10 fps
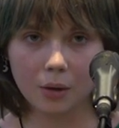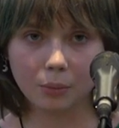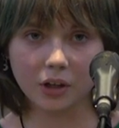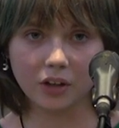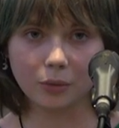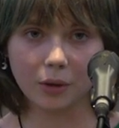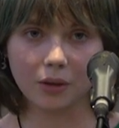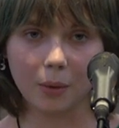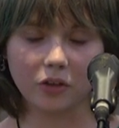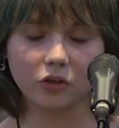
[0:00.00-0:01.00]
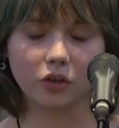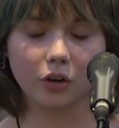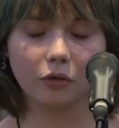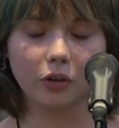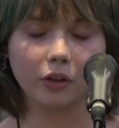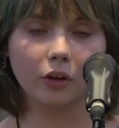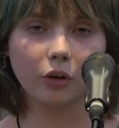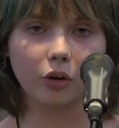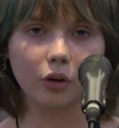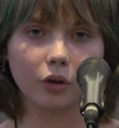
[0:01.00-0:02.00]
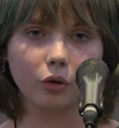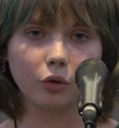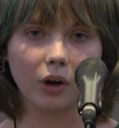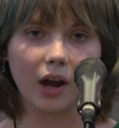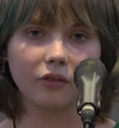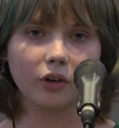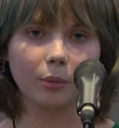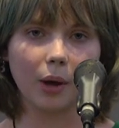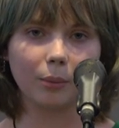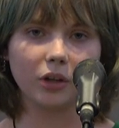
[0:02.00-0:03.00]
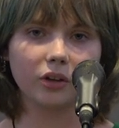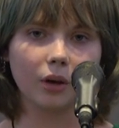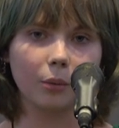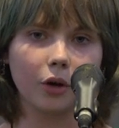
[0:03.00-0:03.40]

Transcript: Please be the messenger for the little girl who cried for her puppy to come